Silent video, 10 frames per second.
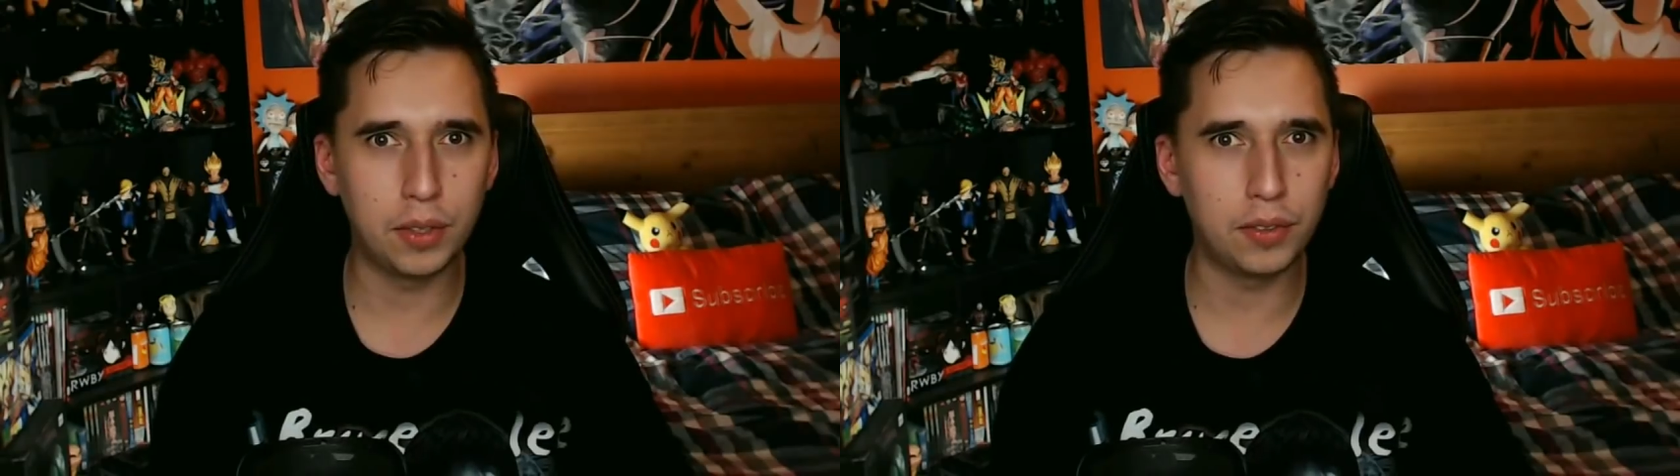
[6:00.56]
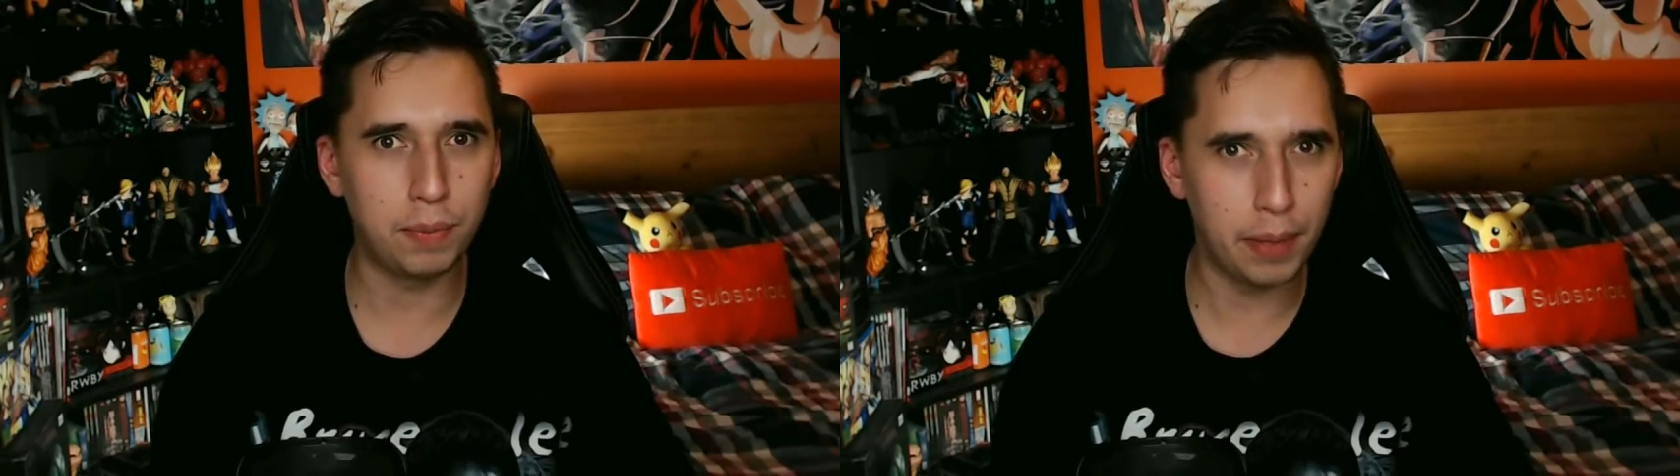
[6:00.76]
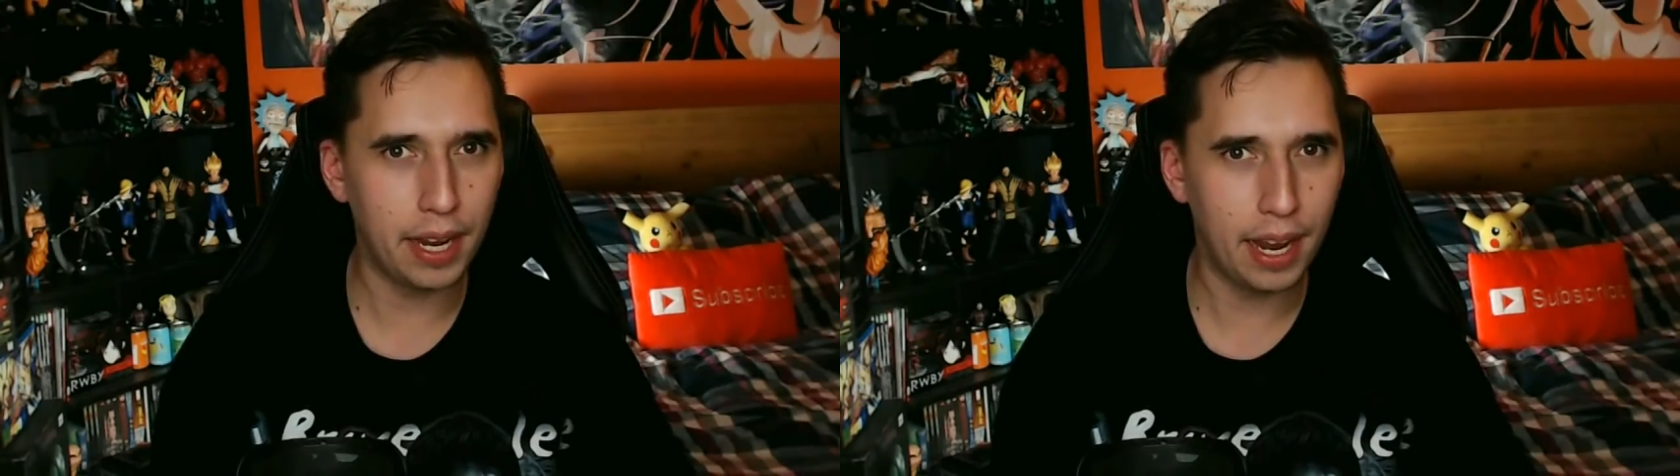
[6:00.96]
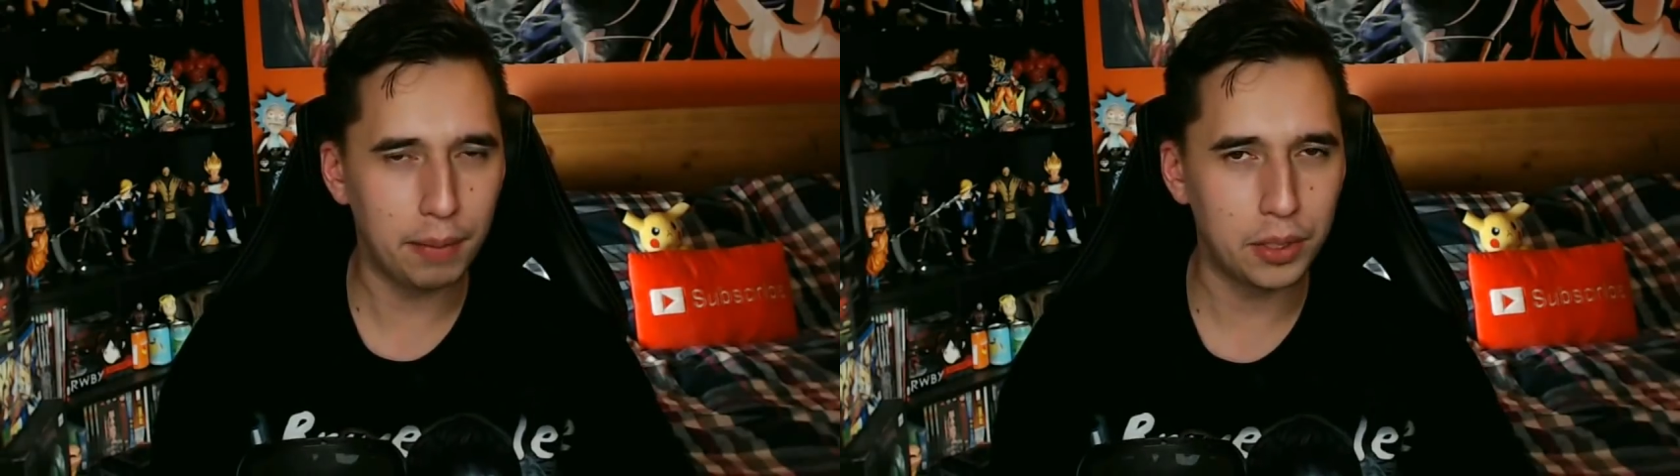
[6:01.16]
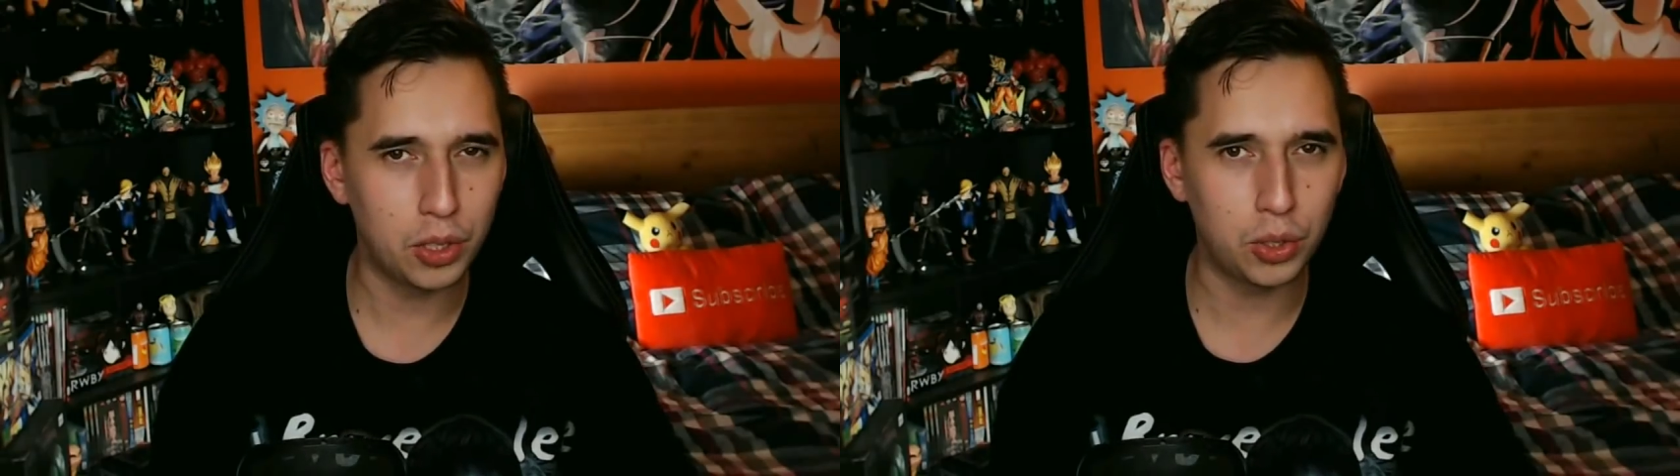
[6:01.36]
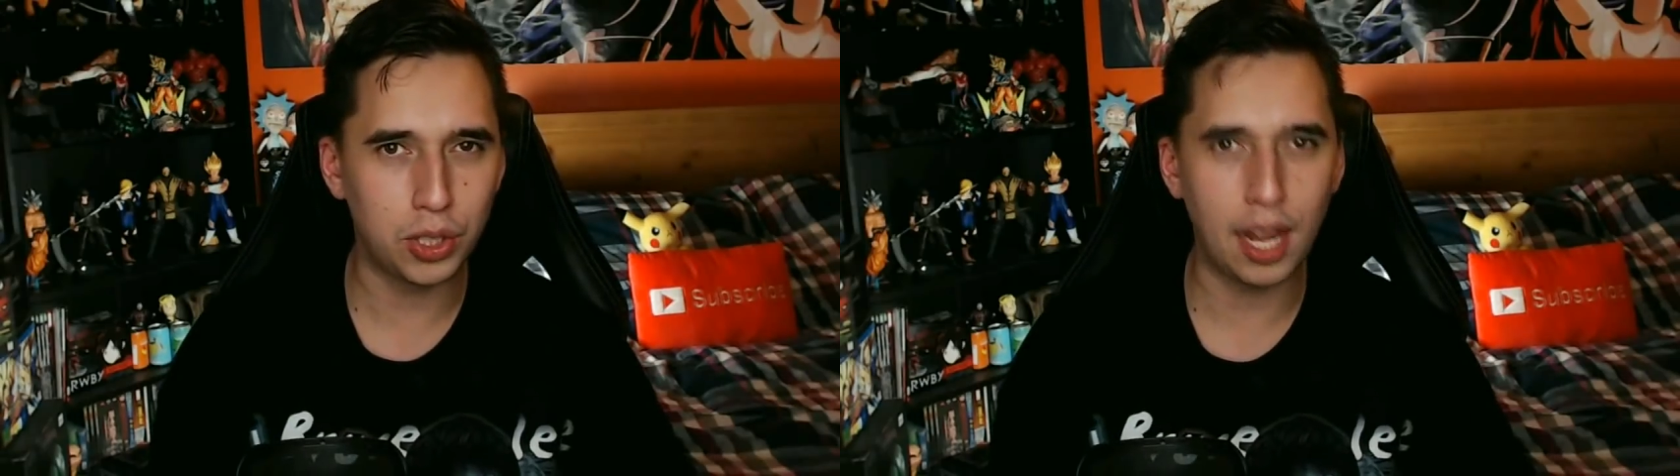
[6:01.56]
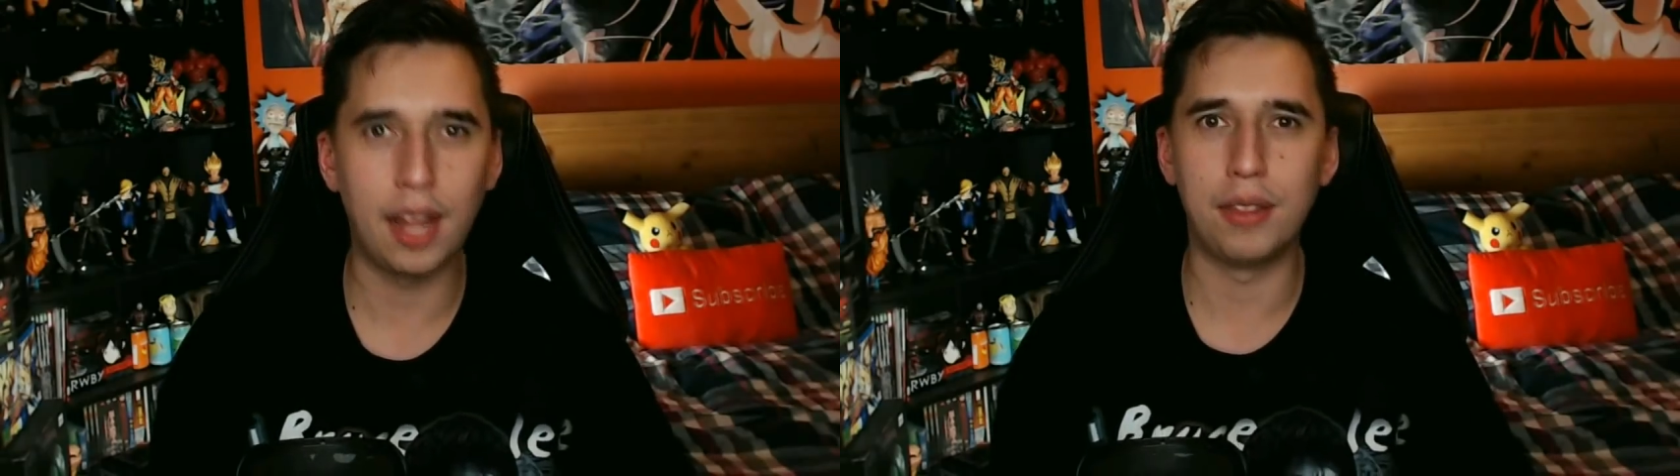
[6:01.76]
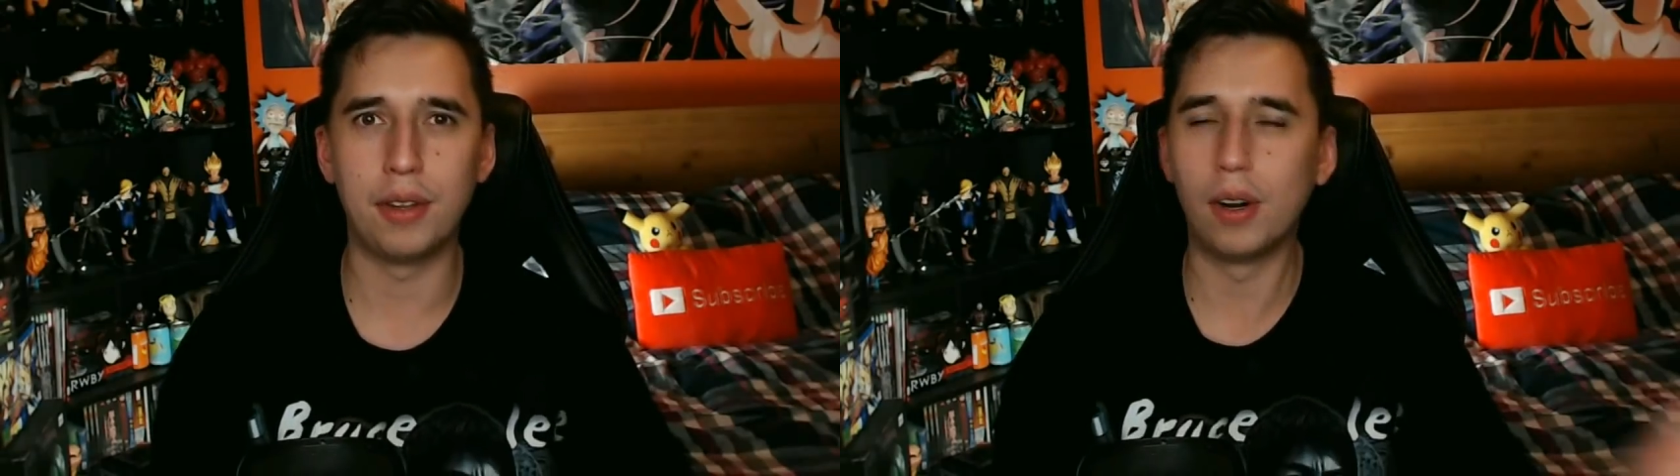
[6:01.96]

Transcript: to be able to stand